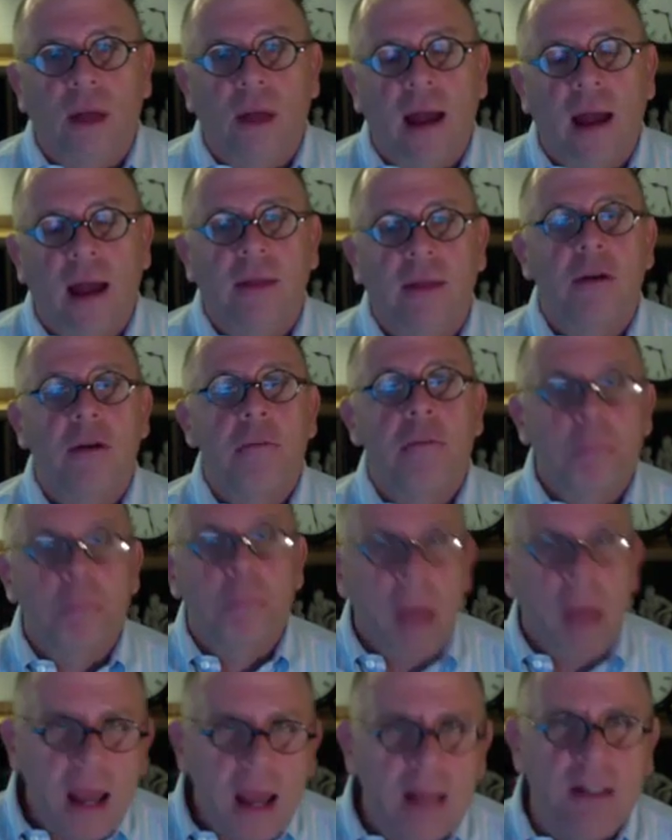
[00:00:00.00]
They're a
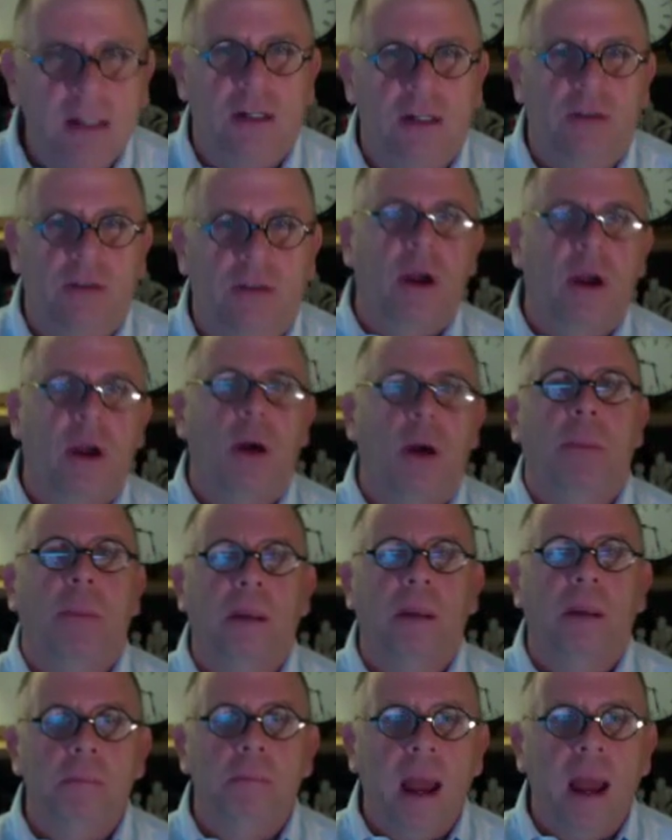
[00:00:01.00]
massive company,
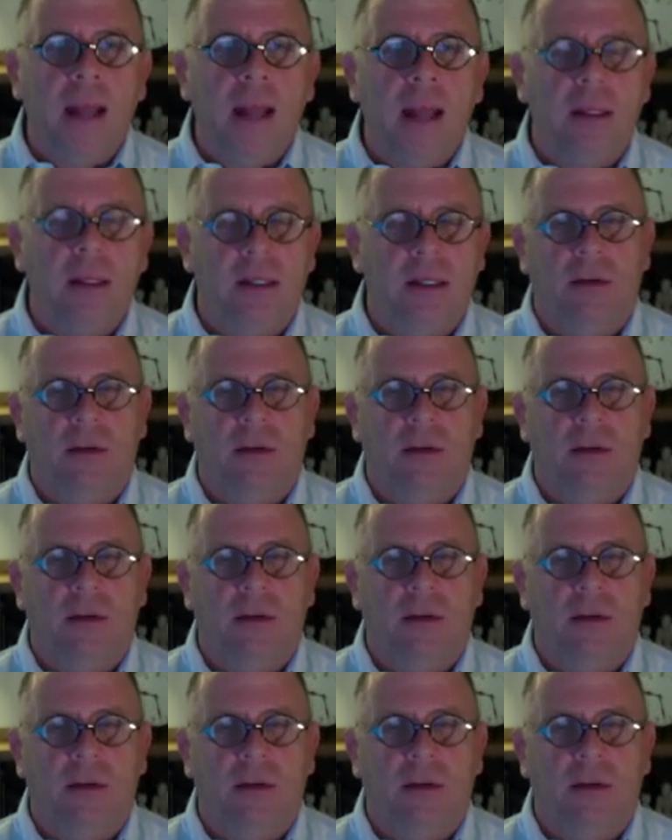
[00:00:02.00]
massive.